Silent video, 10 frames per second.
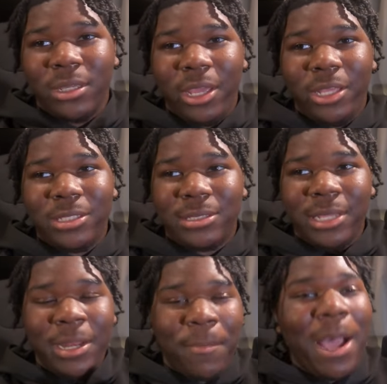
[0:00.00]
It's
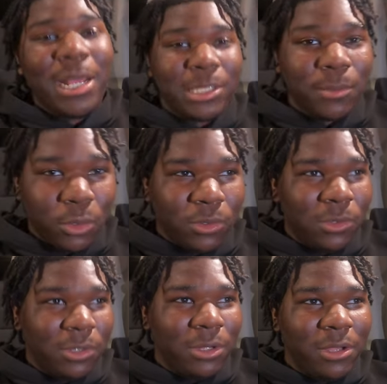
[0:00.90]
impossible
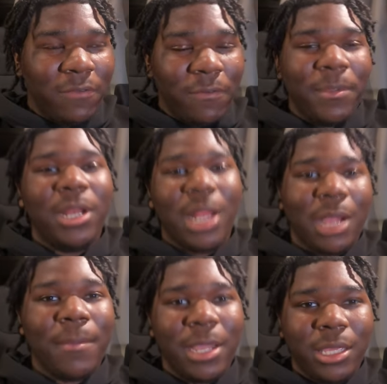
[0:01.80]
for me to
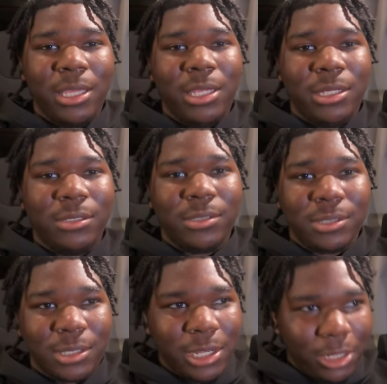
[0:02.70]
lock my
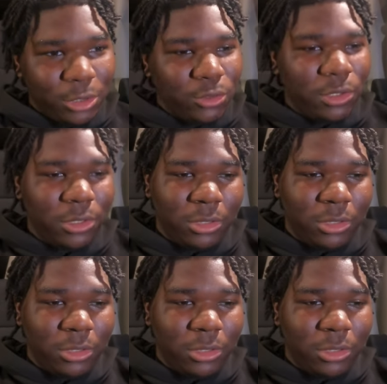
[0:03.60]
keys in the truck.